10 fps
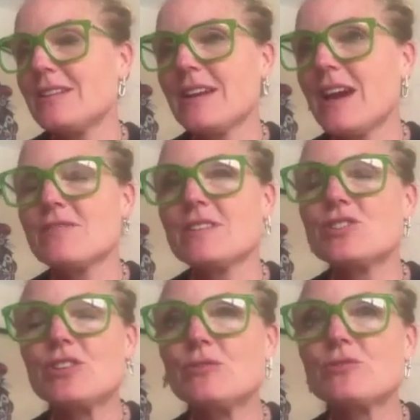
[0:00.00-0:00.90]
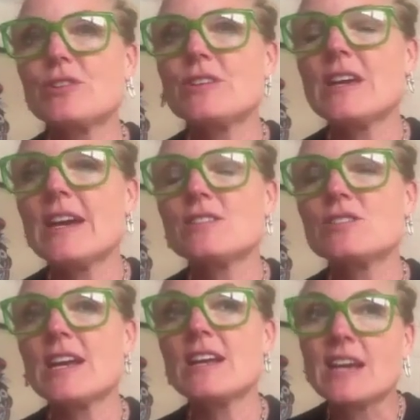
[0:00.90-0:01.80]
having children,
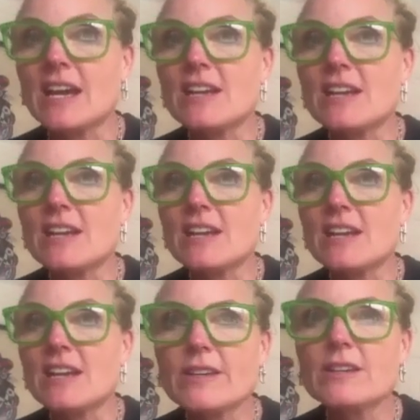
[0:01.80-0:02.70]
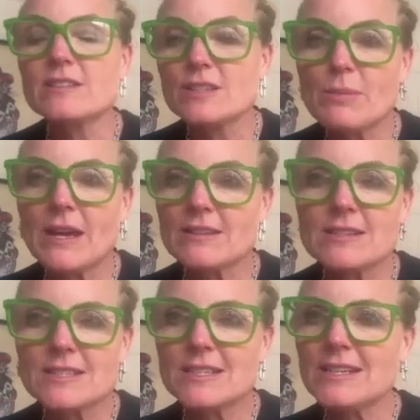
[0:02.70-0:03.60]
and actually trying to
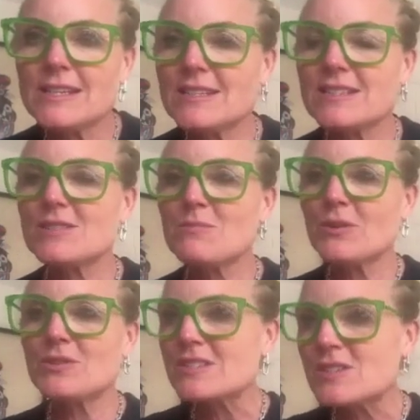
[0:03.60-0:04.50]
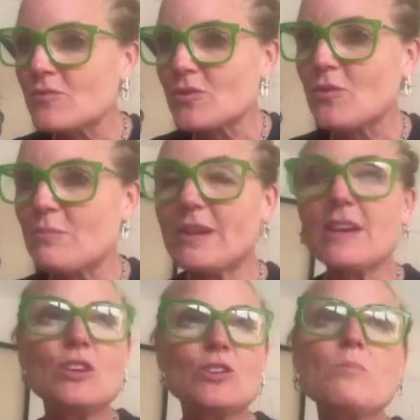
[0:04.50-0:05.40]
balance it. It's the most difficult bit.
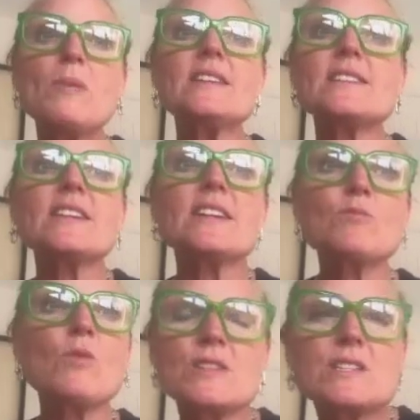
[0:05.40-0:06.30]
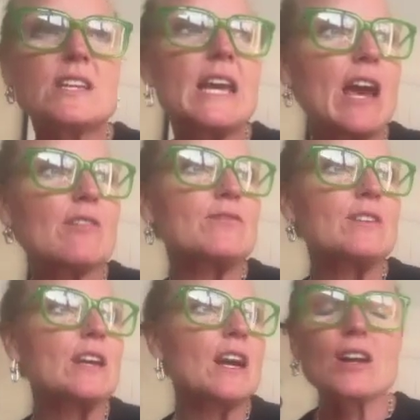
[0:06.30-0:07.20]
You basically want to have
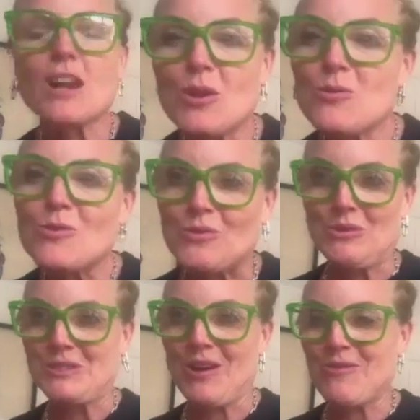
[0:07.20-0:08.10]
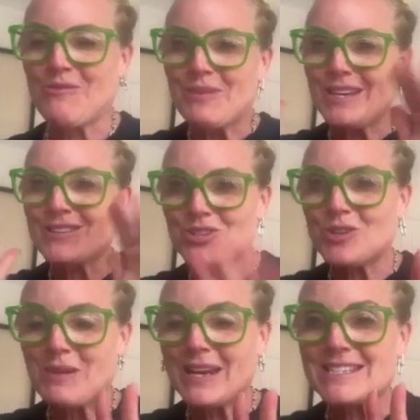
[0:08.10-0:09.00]
a clone of yourself and be in
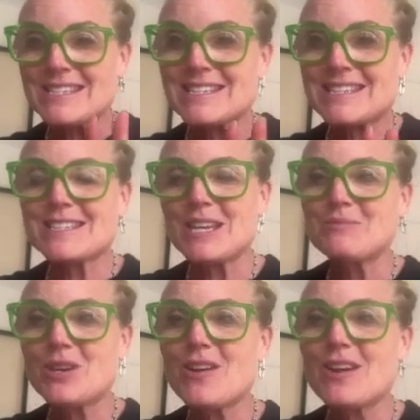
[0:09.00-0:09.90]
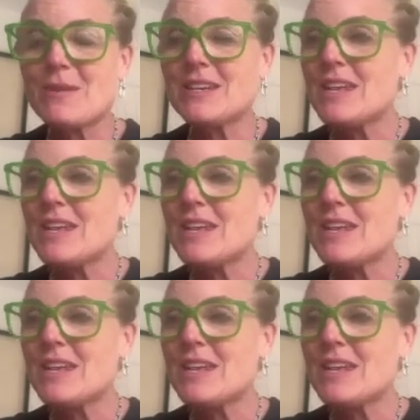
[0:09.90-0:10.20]
two places at the same time,